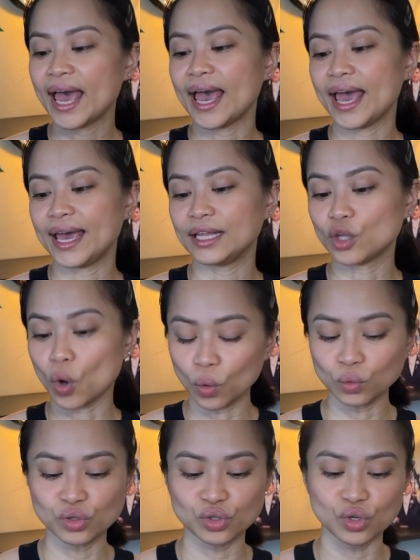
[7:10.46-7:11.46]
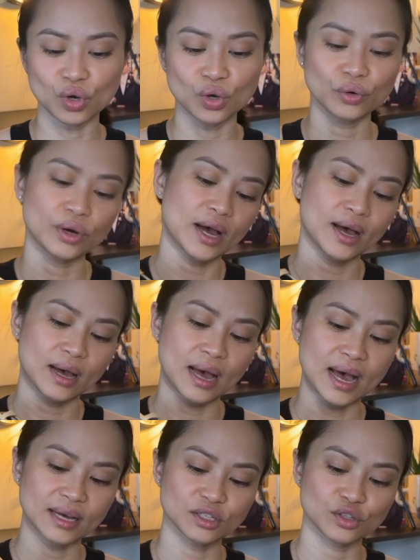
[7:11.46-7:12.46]
And also
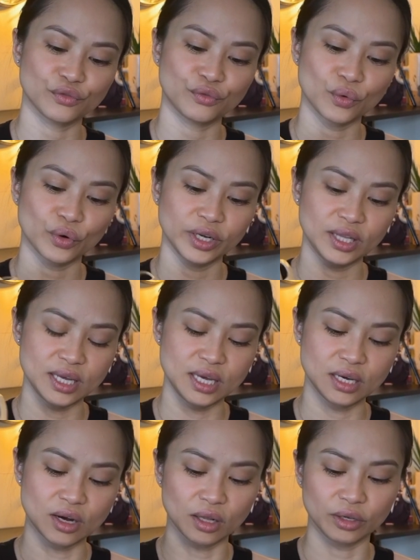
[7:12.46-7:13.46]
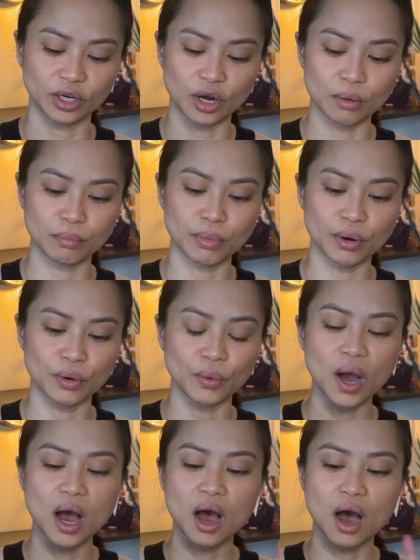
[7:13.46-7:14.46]
as for the color combo,
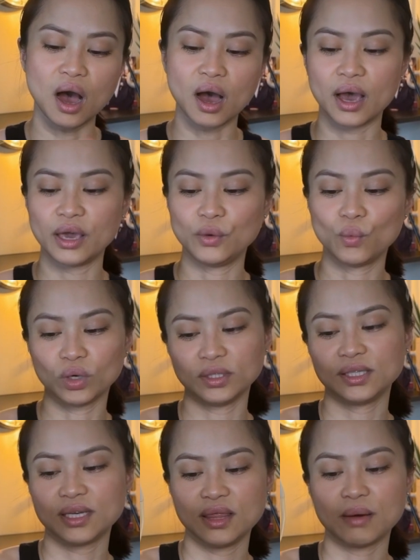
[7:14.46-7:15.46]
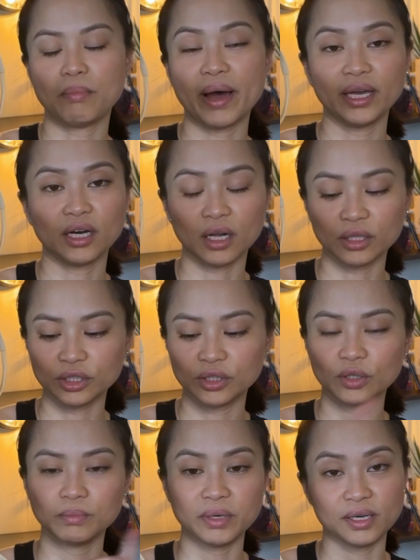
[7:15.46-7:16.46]
I wanted the bicolor
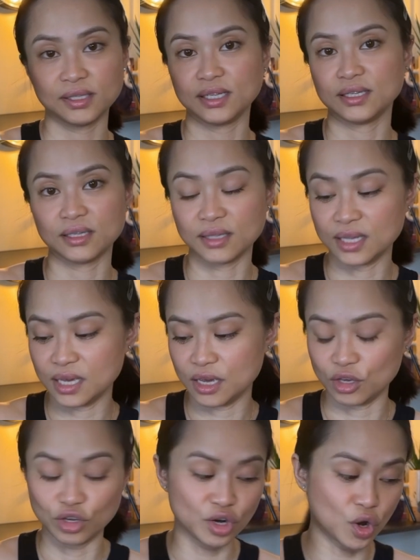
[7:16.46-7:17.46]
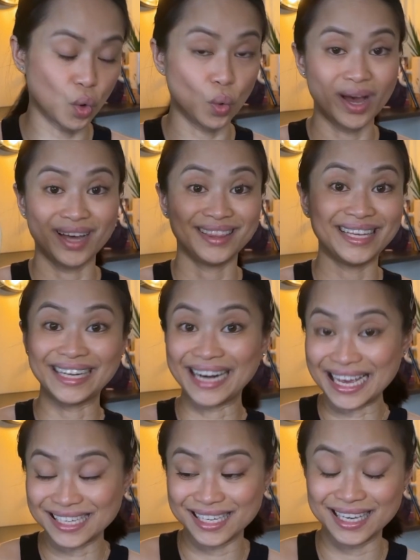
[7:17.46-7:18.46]
tone because this is the, you know, the
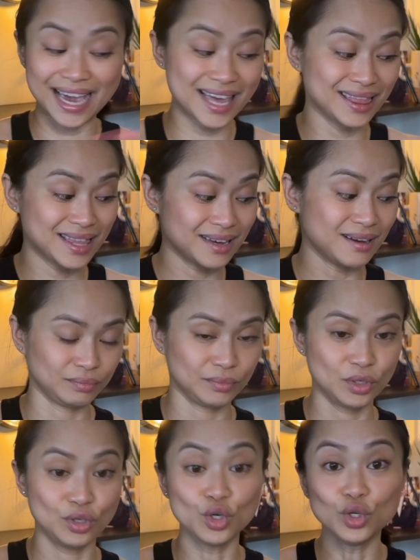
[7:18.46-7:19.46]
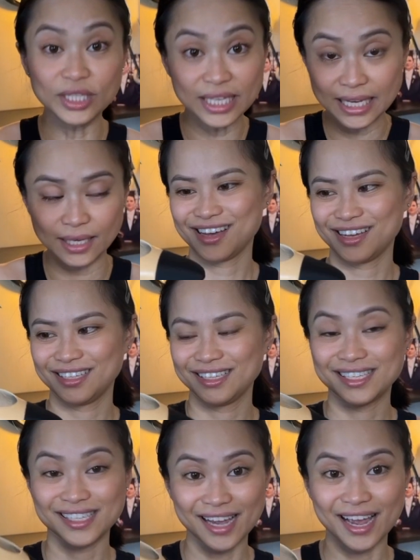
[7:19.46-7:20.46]
classic and the unique
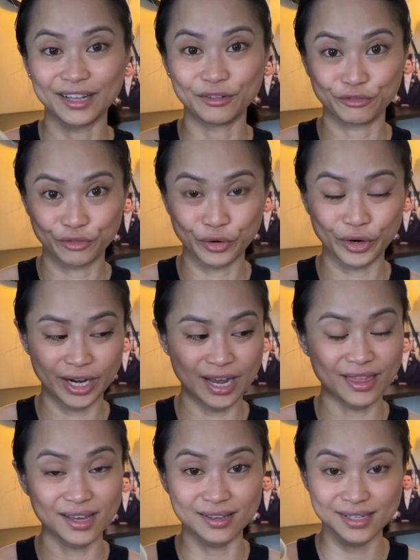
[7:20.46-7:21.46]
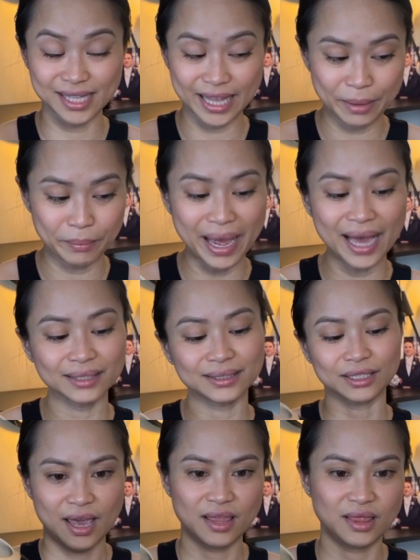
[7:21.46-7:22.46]
style for the slingbacks,
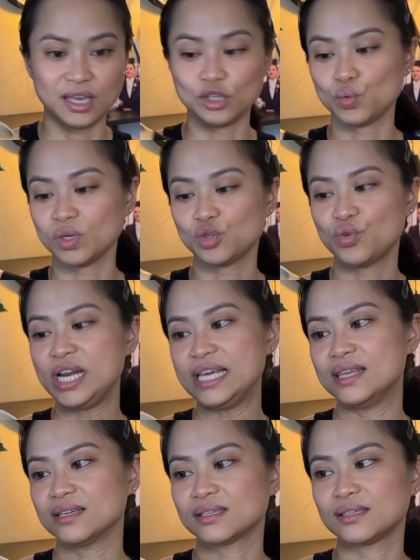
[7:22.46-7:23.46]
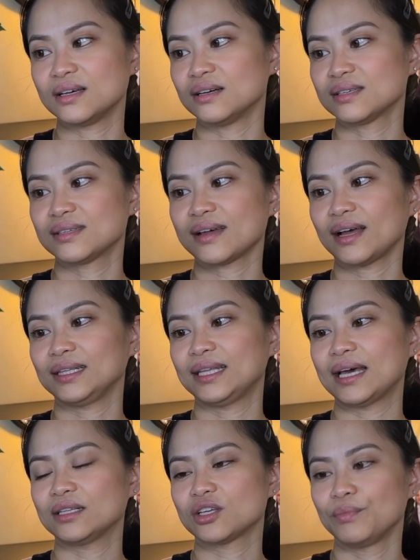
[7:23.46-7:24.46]
and this was really the style
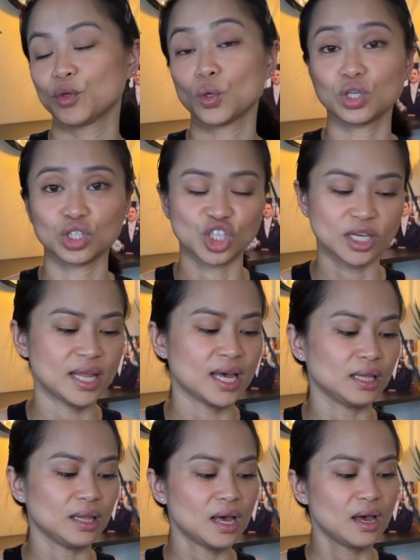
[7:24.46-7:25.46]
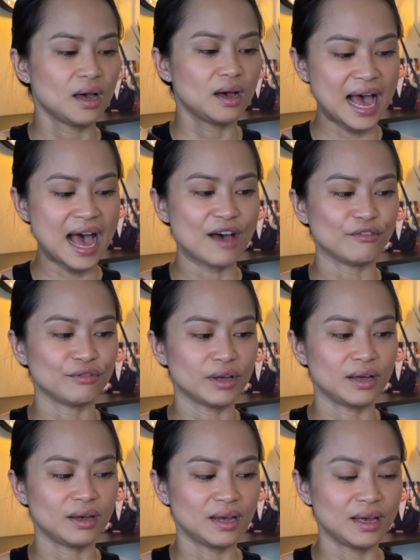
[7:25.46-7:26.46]
that Coco Chanel have
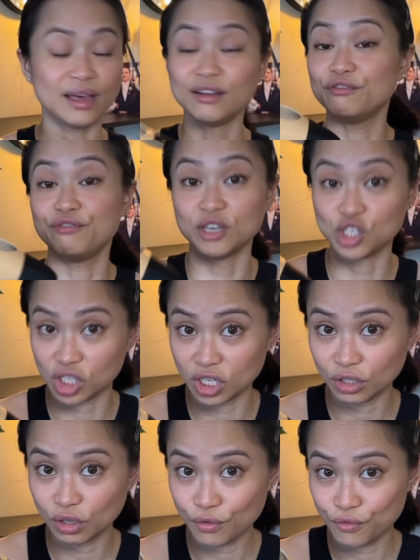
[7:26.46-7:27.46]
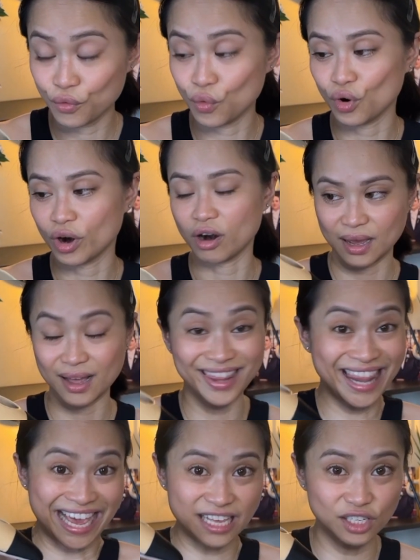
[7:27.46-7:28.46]
envisioned for a
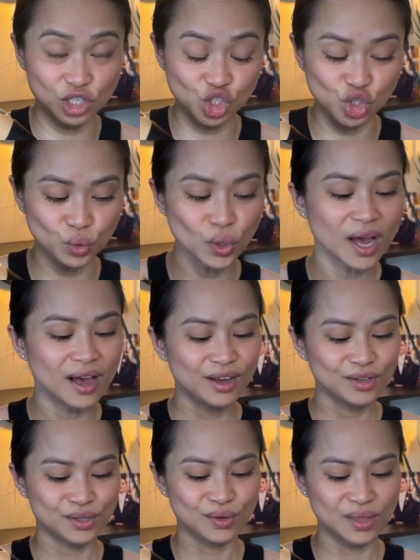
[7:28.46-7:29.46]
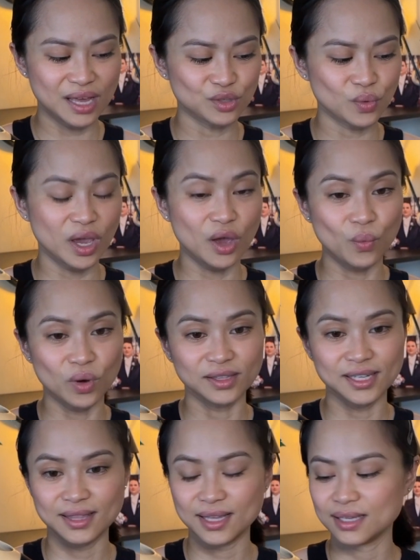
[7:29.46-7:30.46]
lady shoe. So that's why I
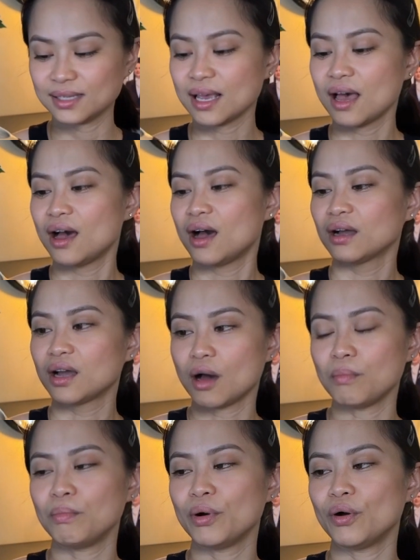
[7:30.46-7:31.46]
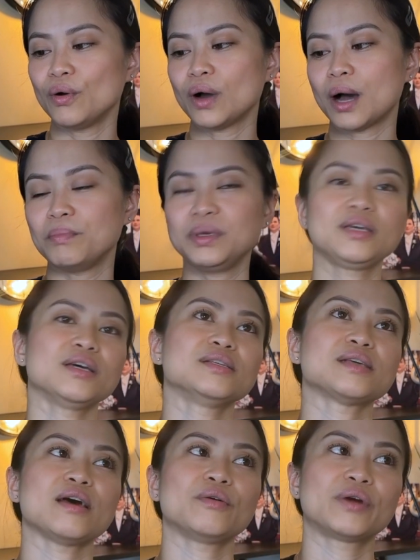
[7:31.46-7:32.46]
wanted this combo, because
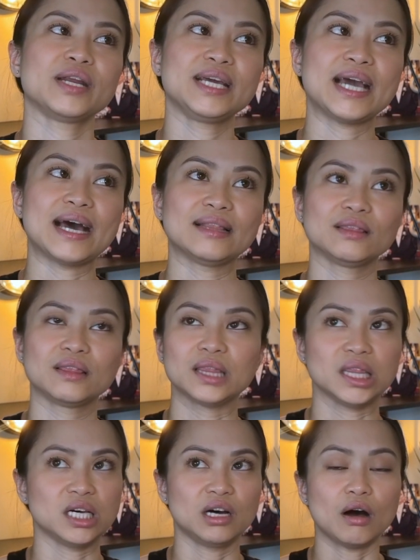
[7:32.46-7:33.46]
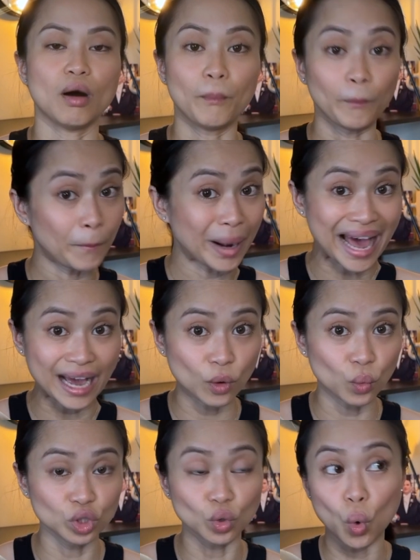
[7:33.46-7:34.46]
I already got the black
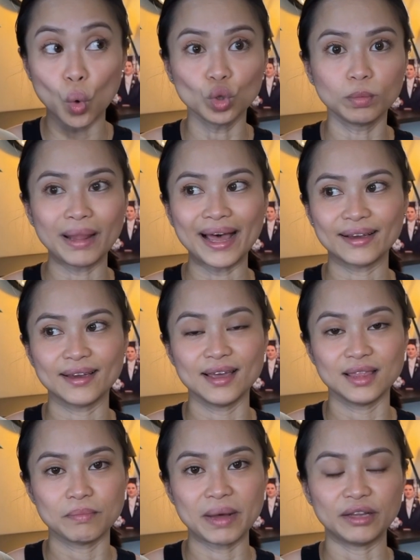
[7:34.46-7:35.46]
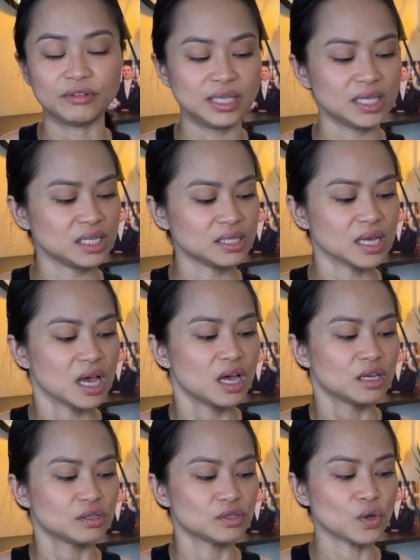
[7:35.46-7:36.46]
one, all black in the ballerinas,
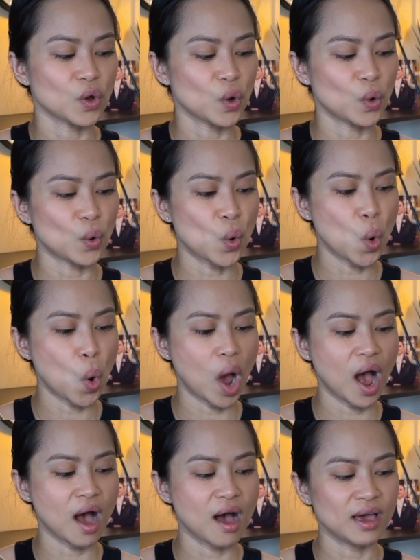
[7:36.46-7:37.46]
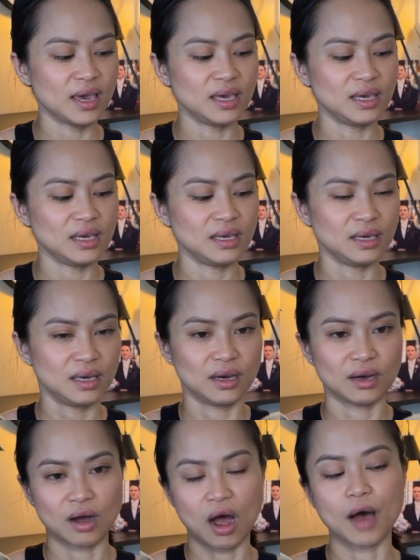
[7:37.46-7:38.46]
so I
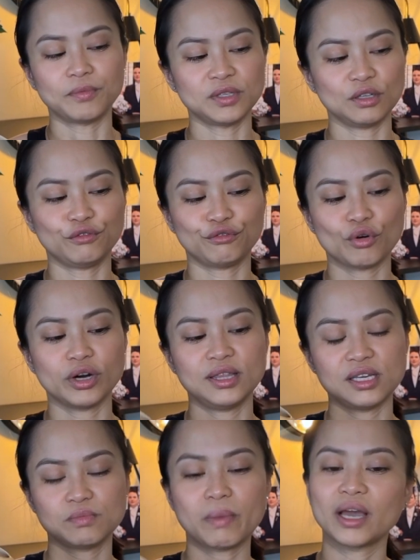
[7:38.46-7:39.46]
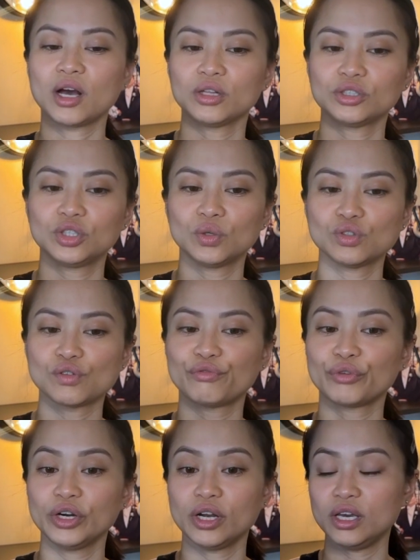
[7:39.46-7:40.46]
opted for this bicolor tones
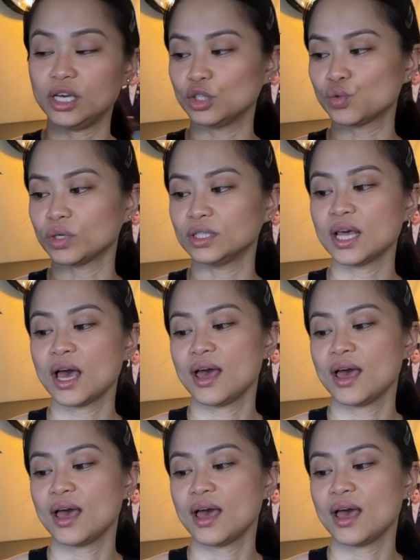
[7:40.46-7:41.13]
for the heels one.